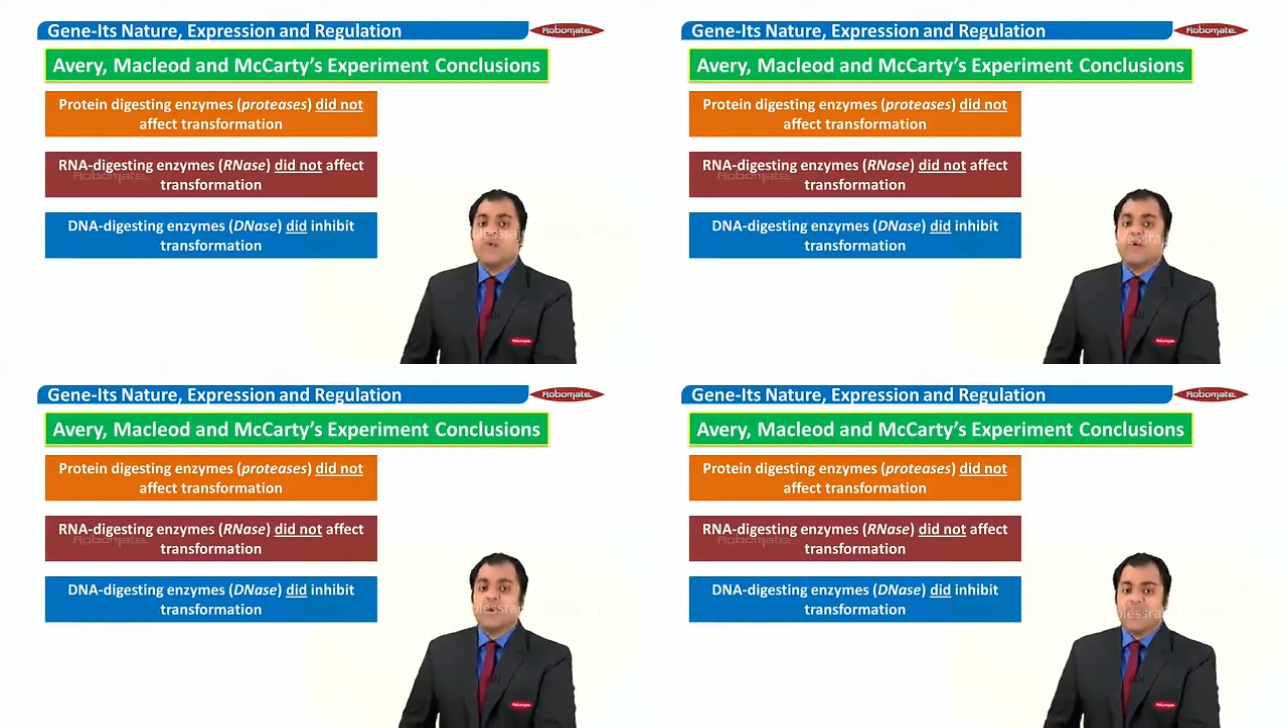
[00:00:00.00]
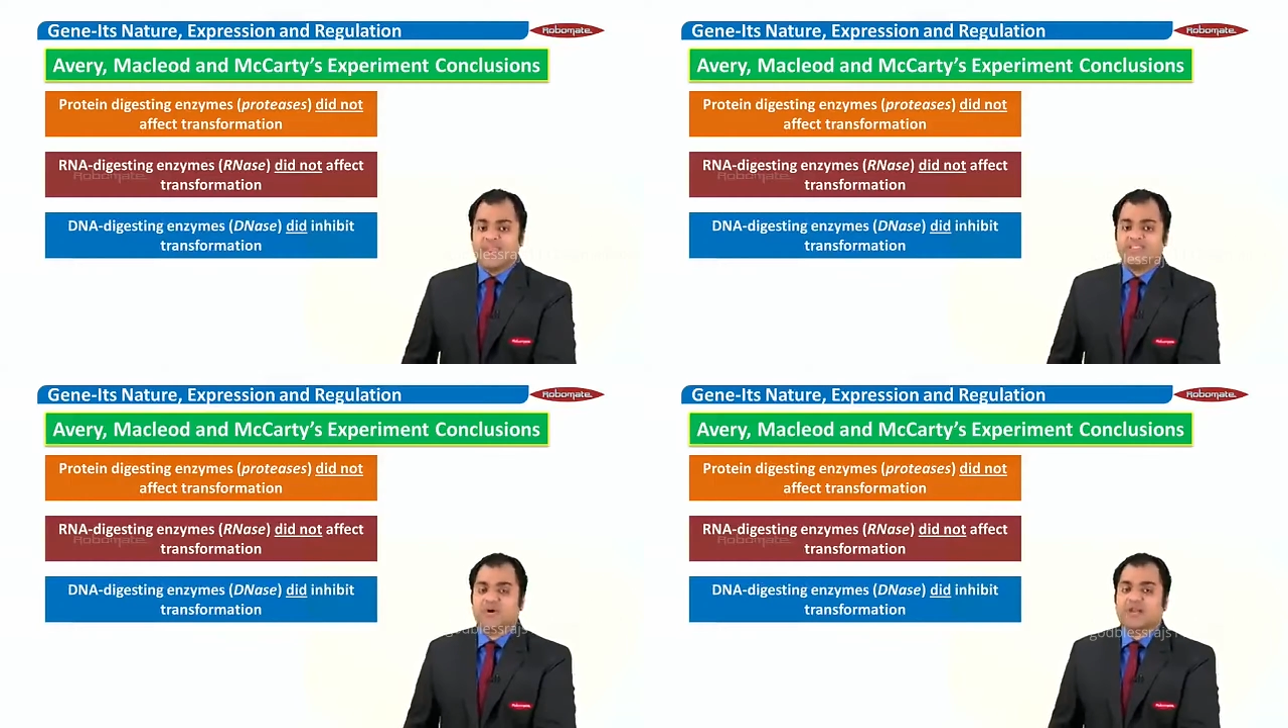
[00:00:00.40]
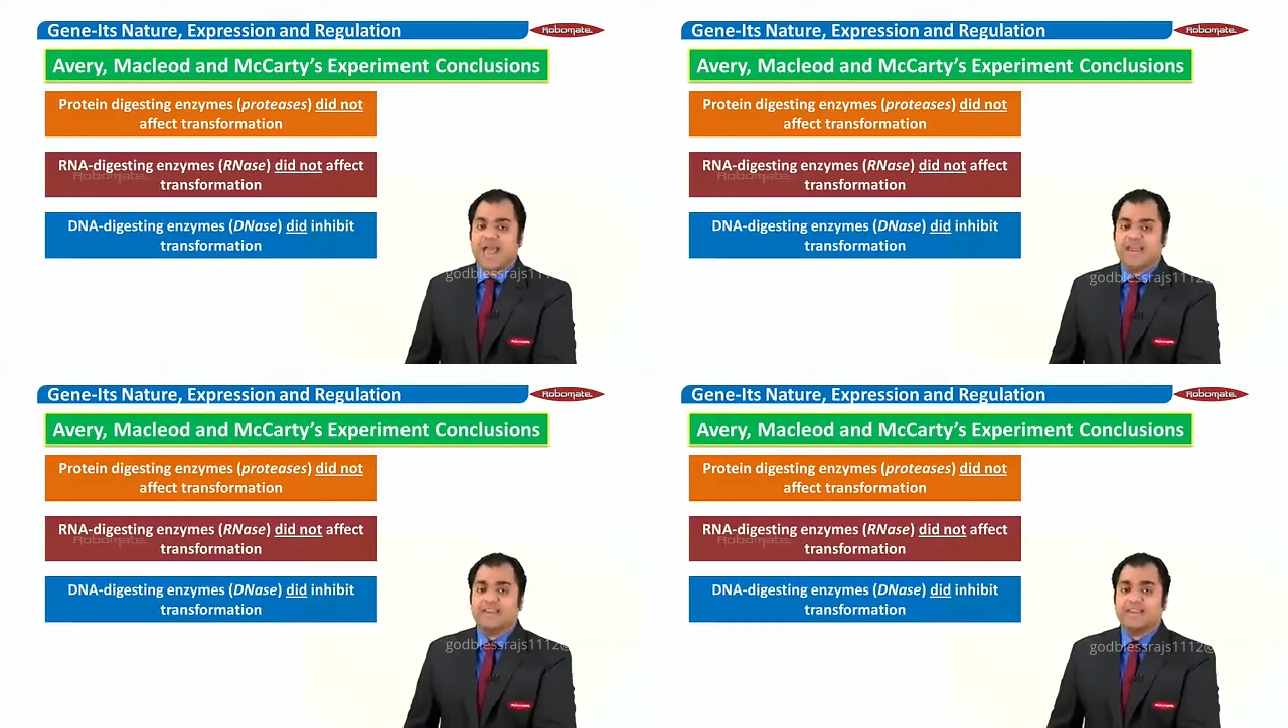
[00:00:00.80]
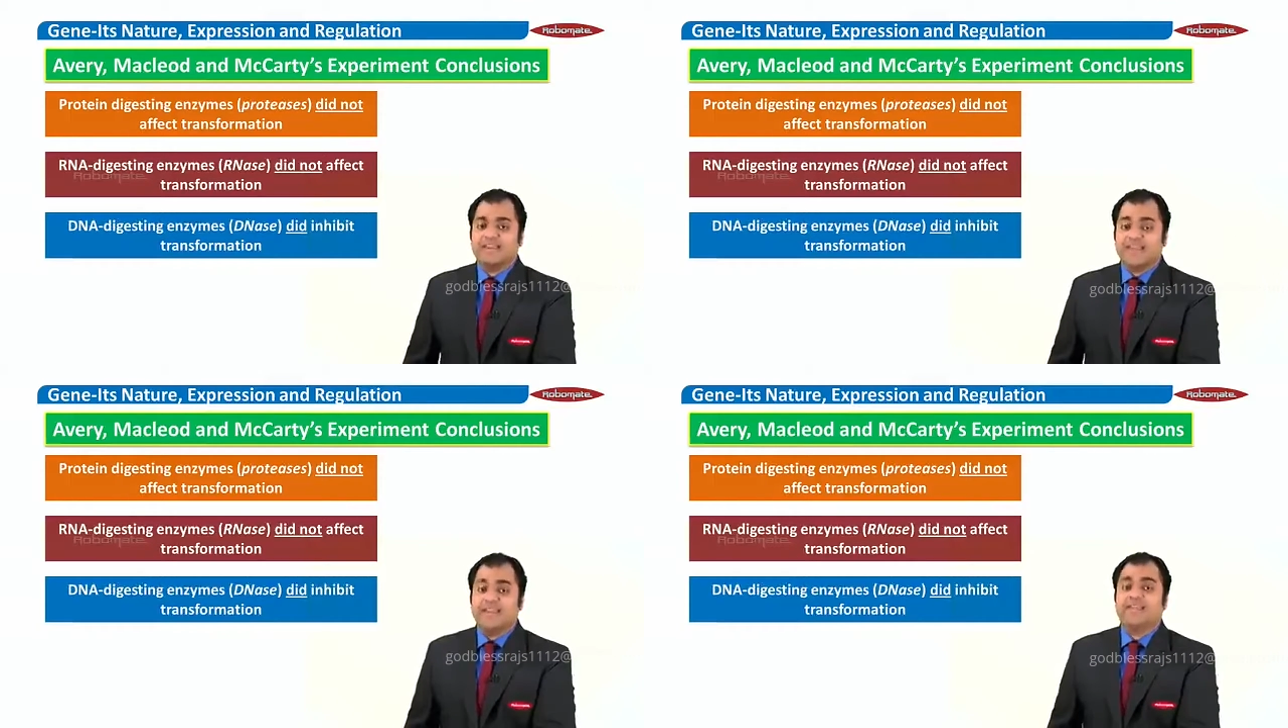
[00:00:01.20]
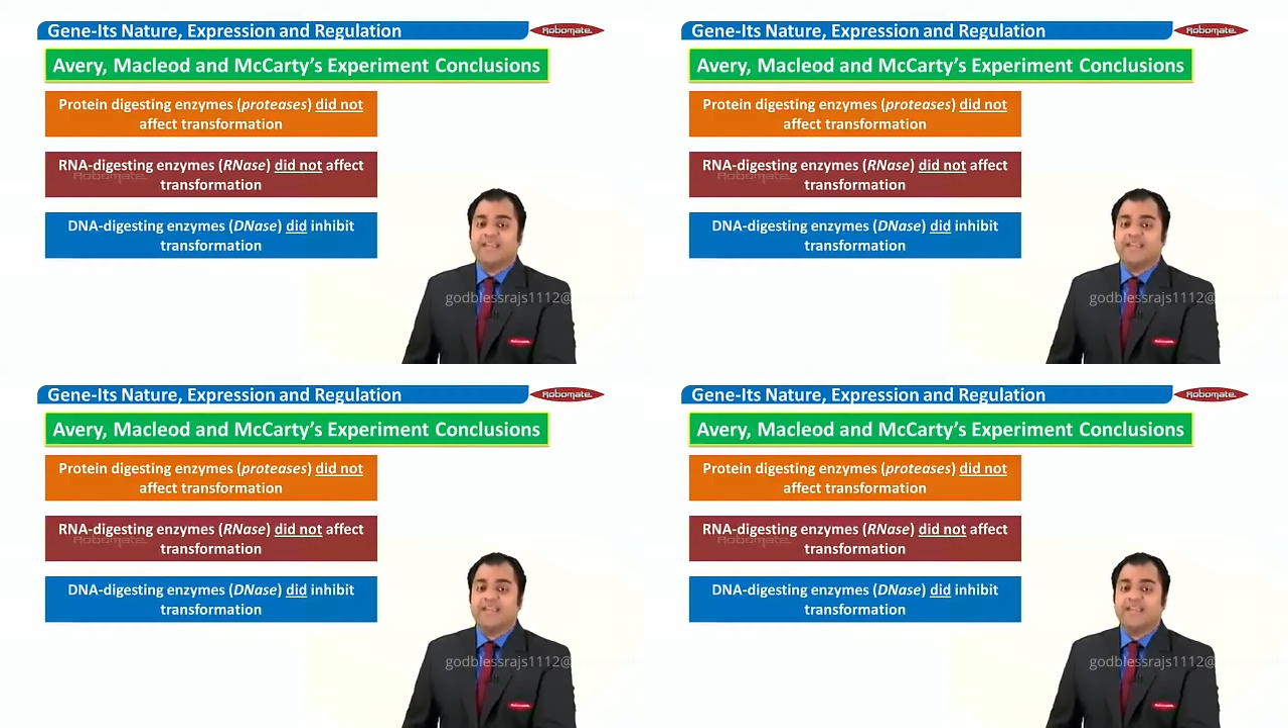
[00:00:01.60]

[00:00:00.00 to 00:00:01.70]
were mixed or added, they